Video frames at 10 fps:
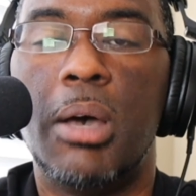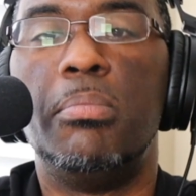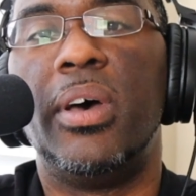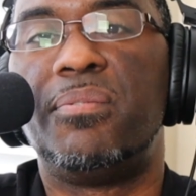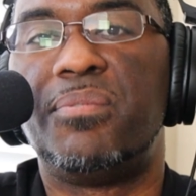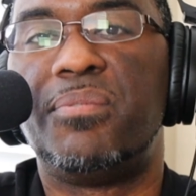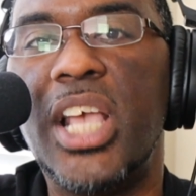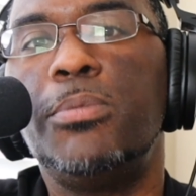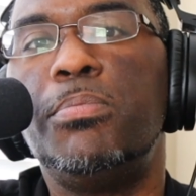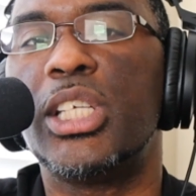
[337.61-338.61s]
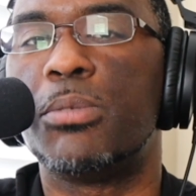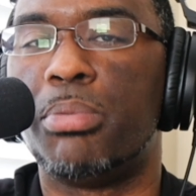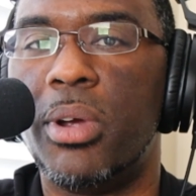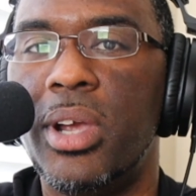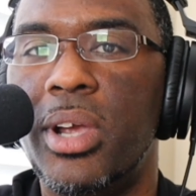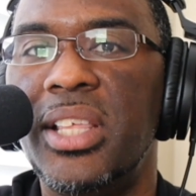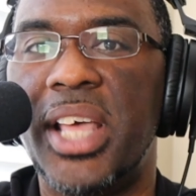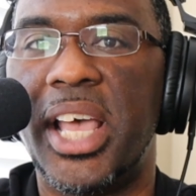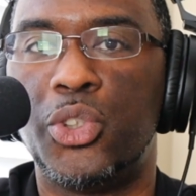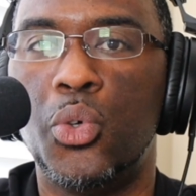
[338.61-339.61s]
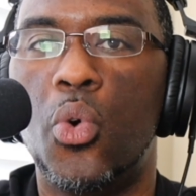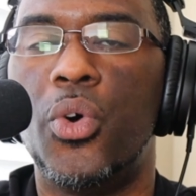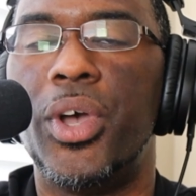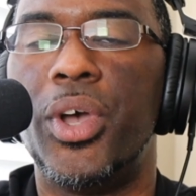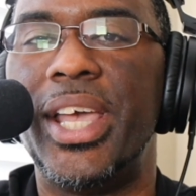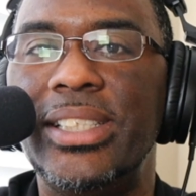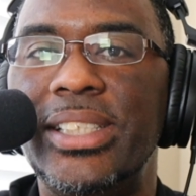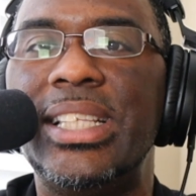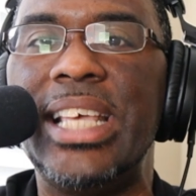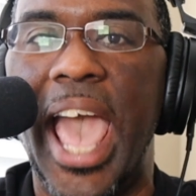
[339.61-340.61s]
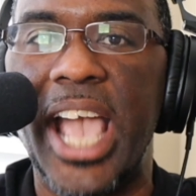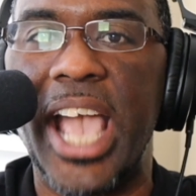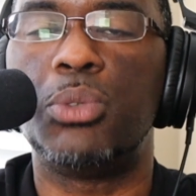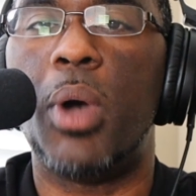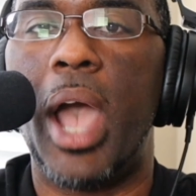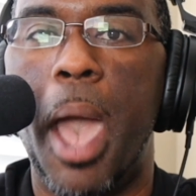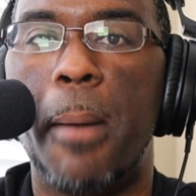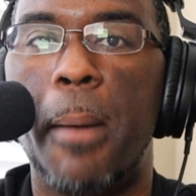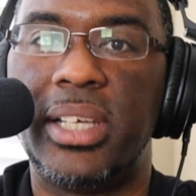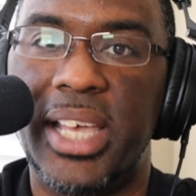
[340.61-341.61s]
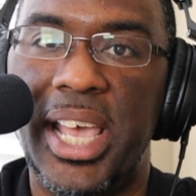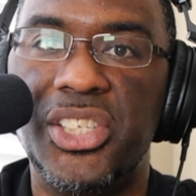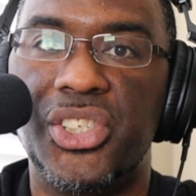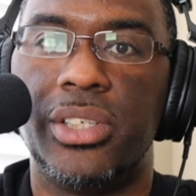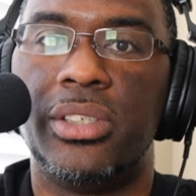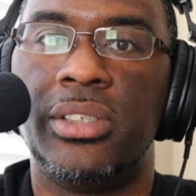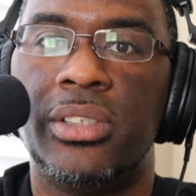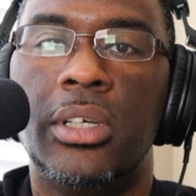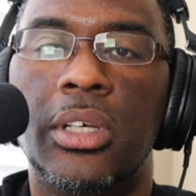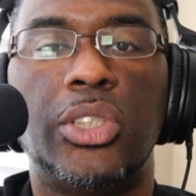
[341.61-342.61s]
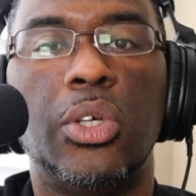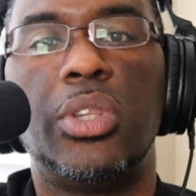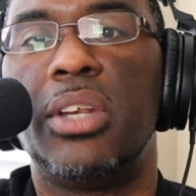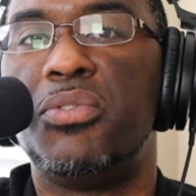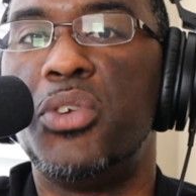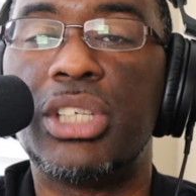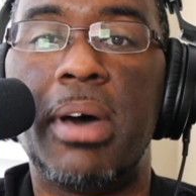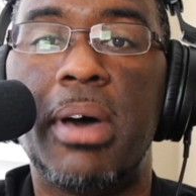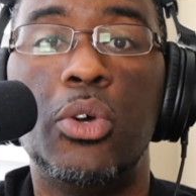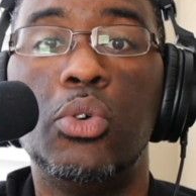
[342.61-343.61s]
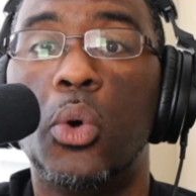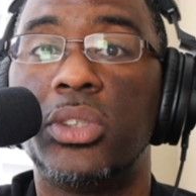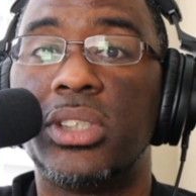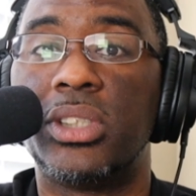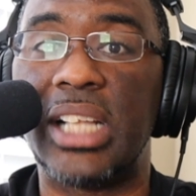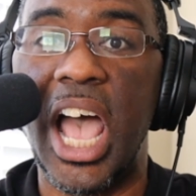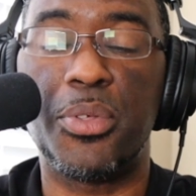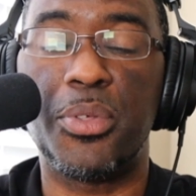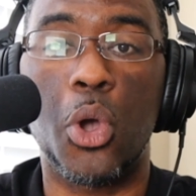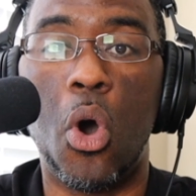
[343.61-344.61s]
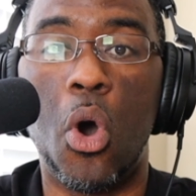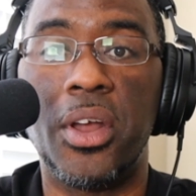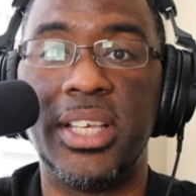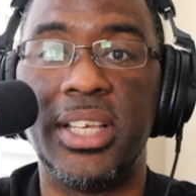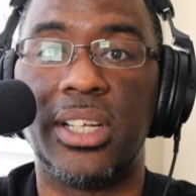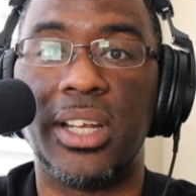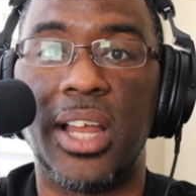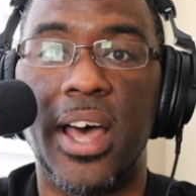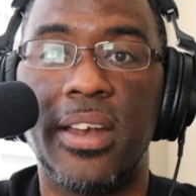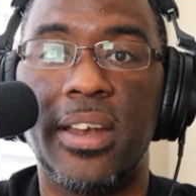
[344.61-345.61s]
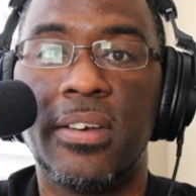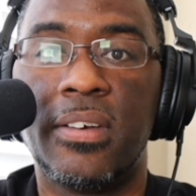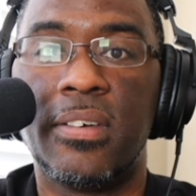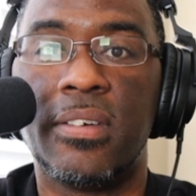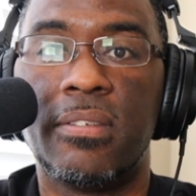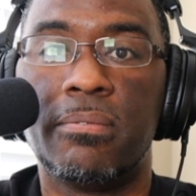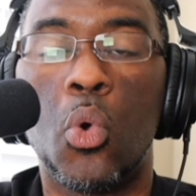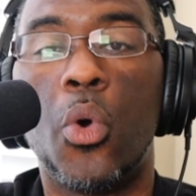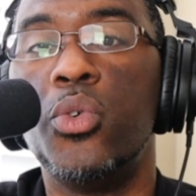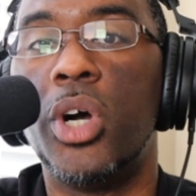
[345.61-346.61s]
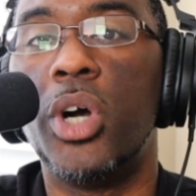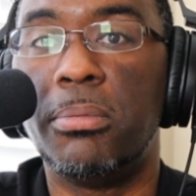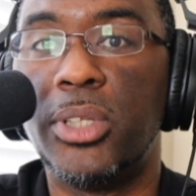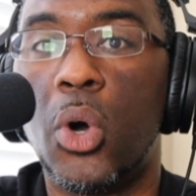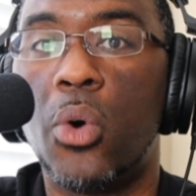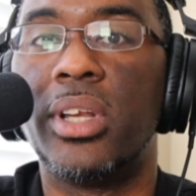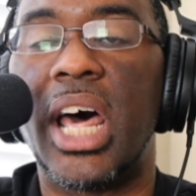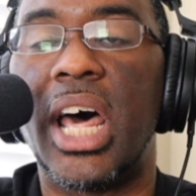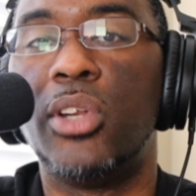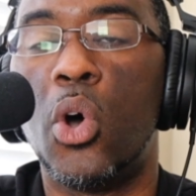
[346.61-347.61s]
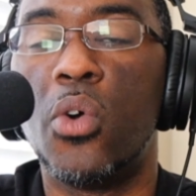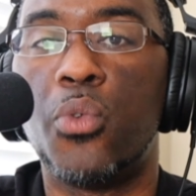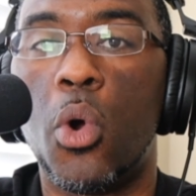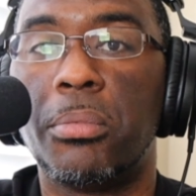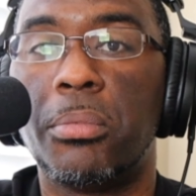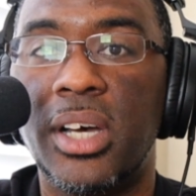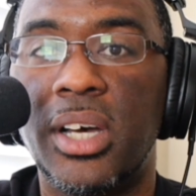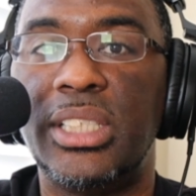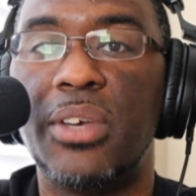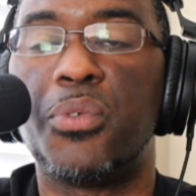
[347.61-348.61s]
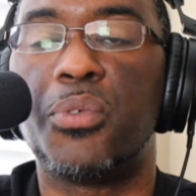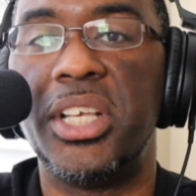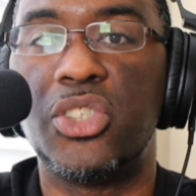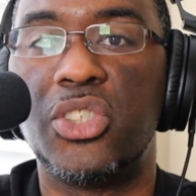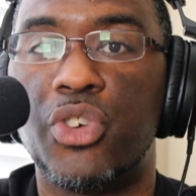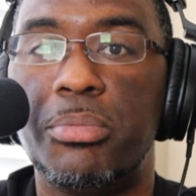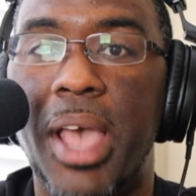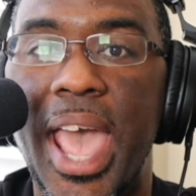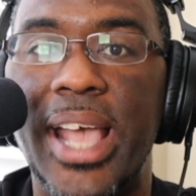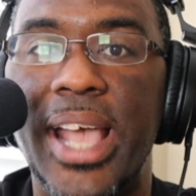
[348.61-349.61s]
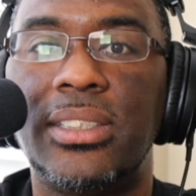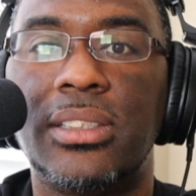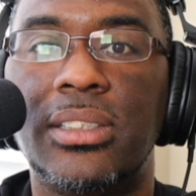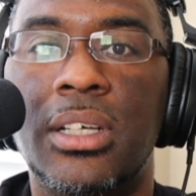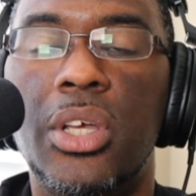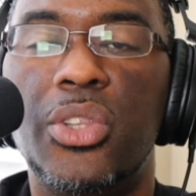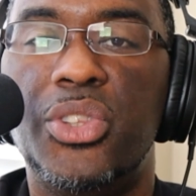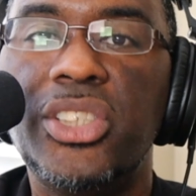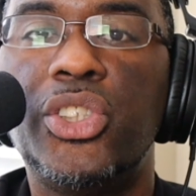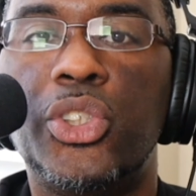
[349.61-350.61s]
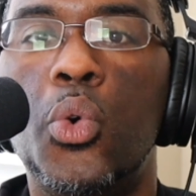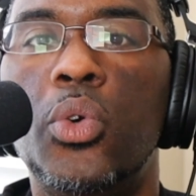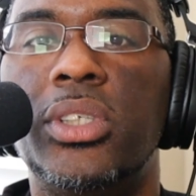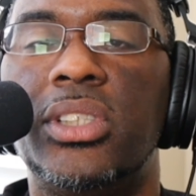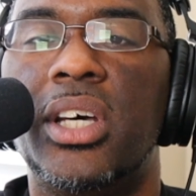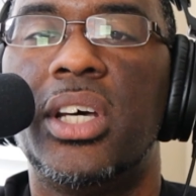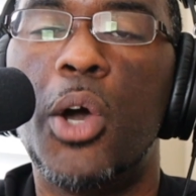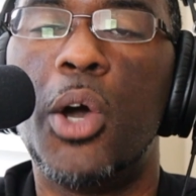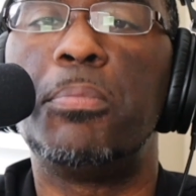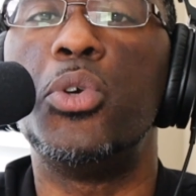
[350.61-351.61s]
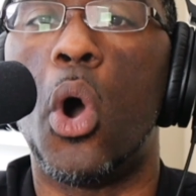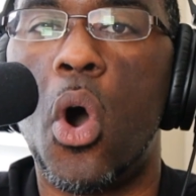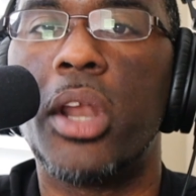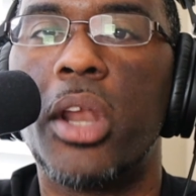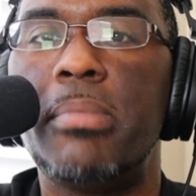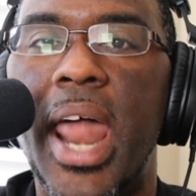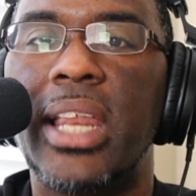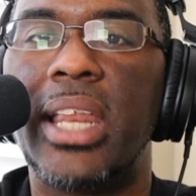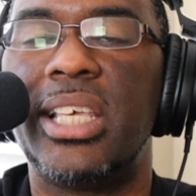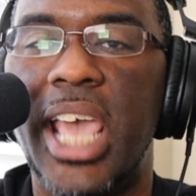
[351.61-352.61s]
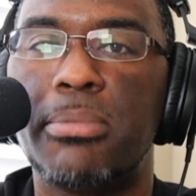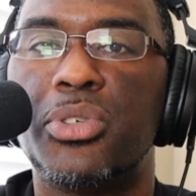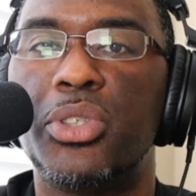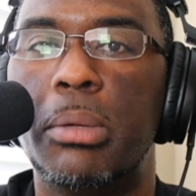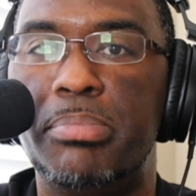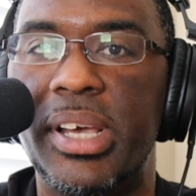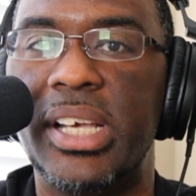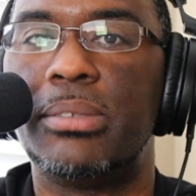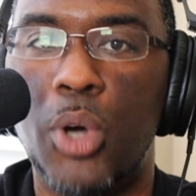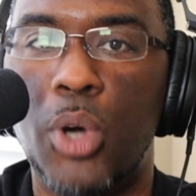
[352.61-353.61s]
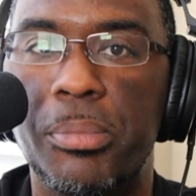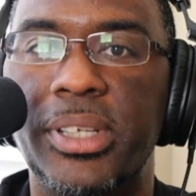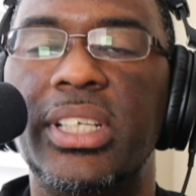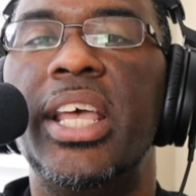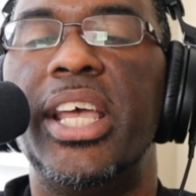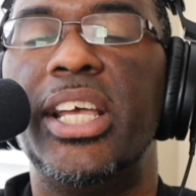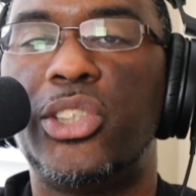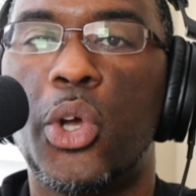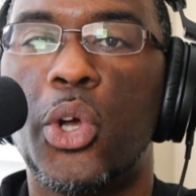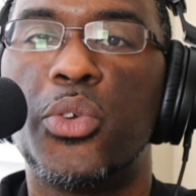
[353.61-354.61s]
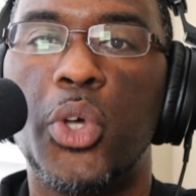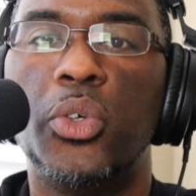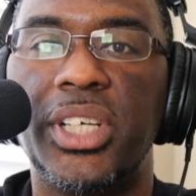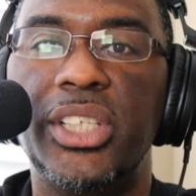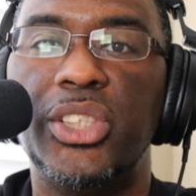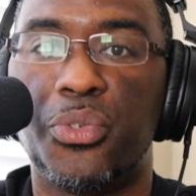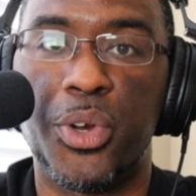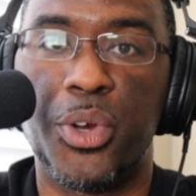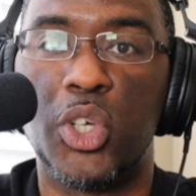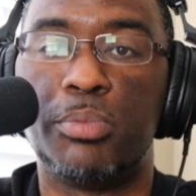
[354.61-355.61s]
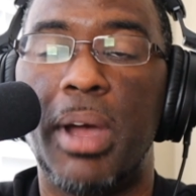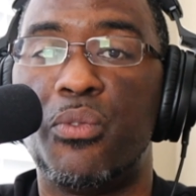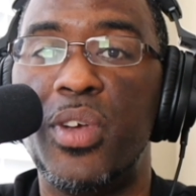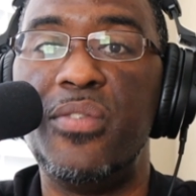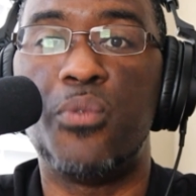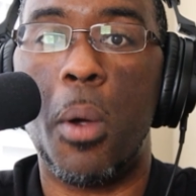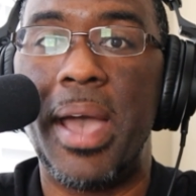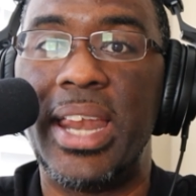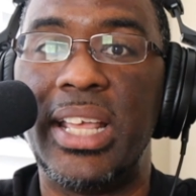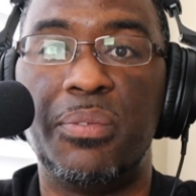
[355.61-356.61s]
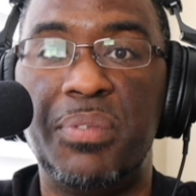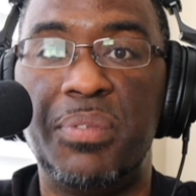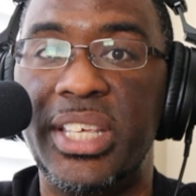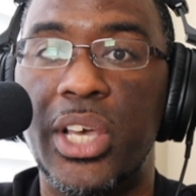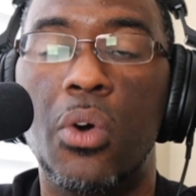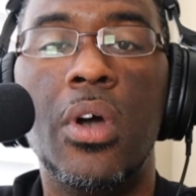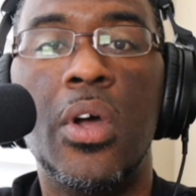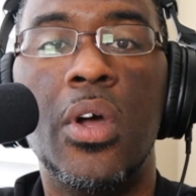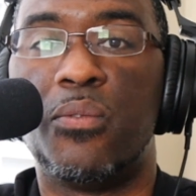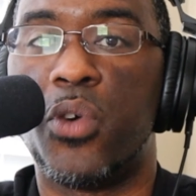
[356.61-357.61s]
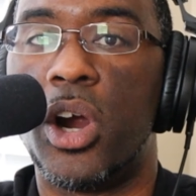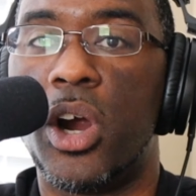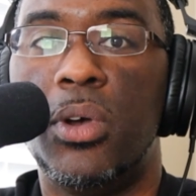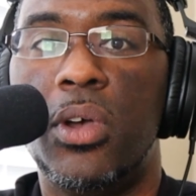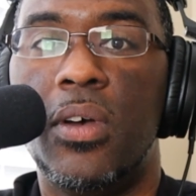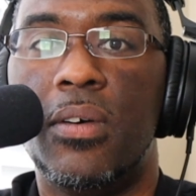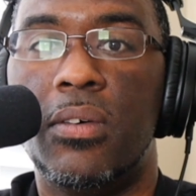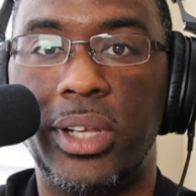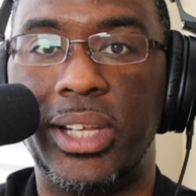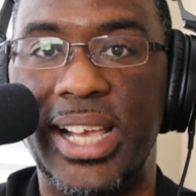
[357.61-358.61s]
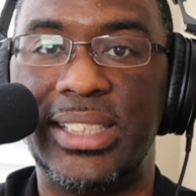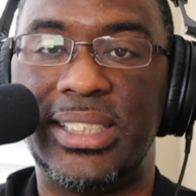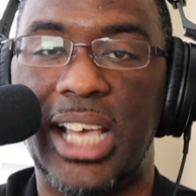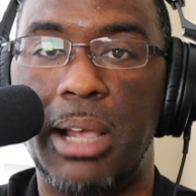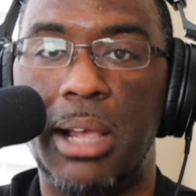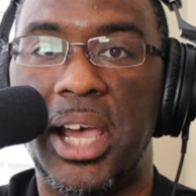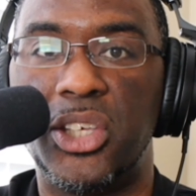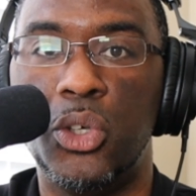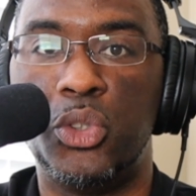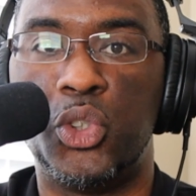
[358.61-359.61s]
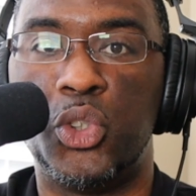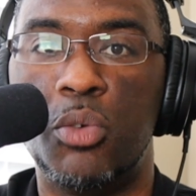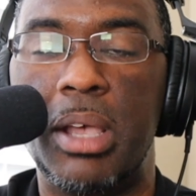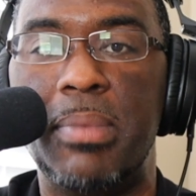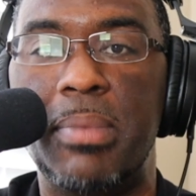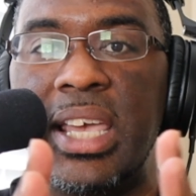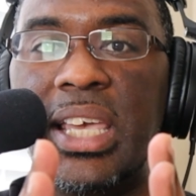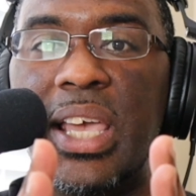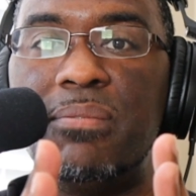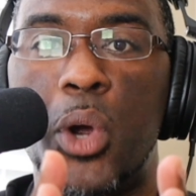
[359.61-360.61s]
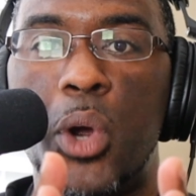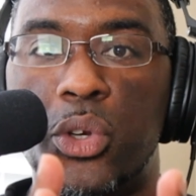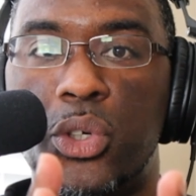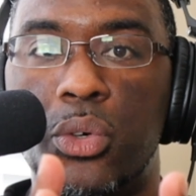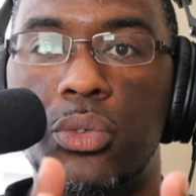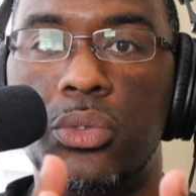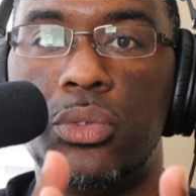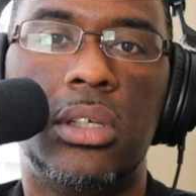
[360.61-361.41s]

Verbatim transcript: But Facebook is bringing that tool into the actual application so that if you're somebody who goes live with your audience a lot, or you upload a lot of long form content for in-stream ads, this tool is gonna help you automatically capture the best moments and turn those into reels by reformatting the video from landscape like YouTube and making it vertical.